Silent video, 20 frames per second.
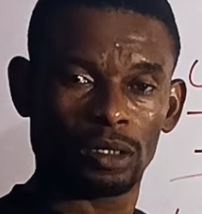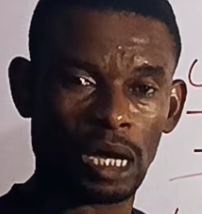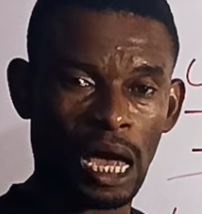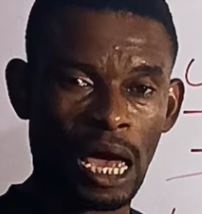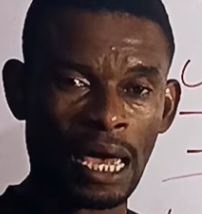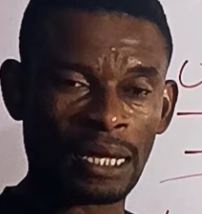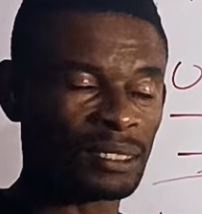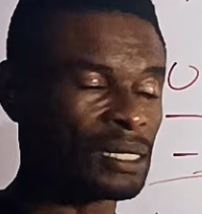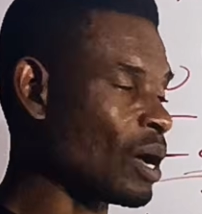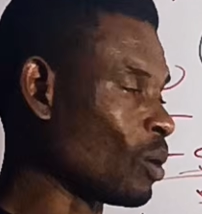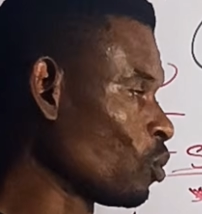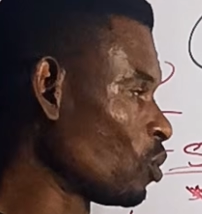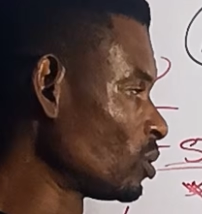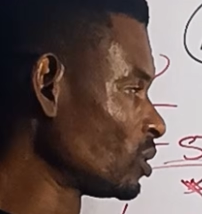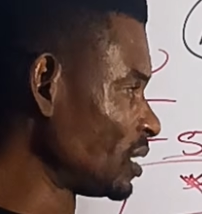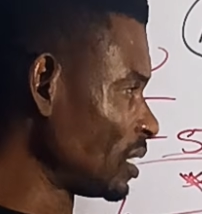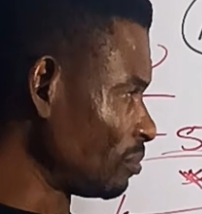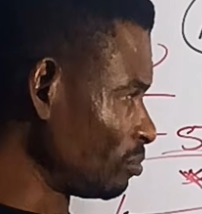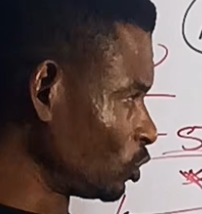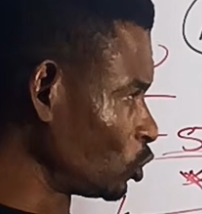And I
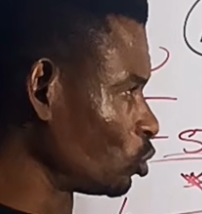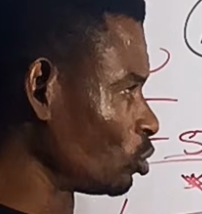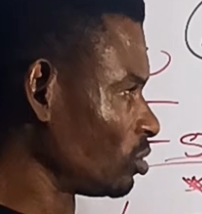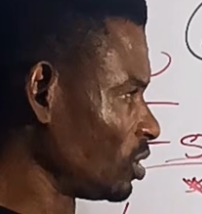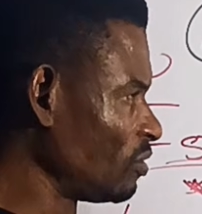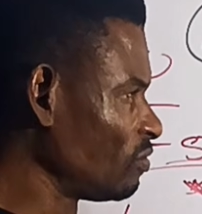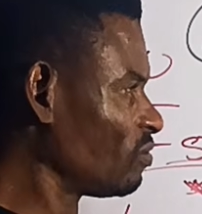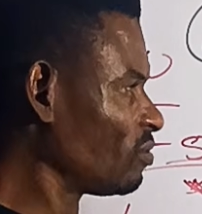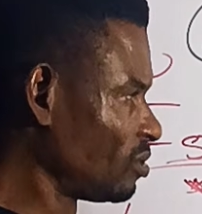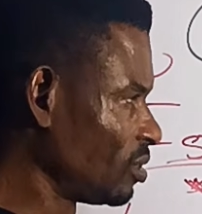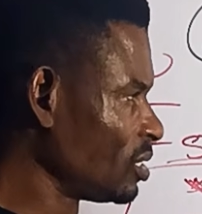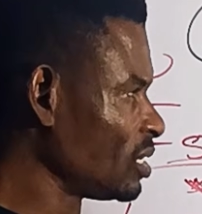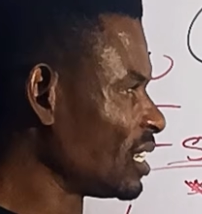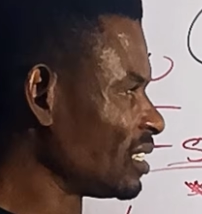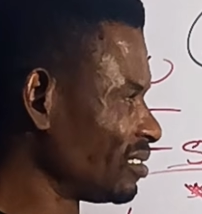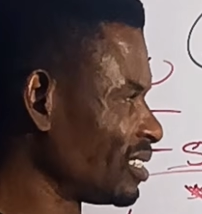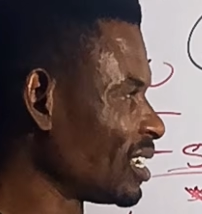want them to, yes,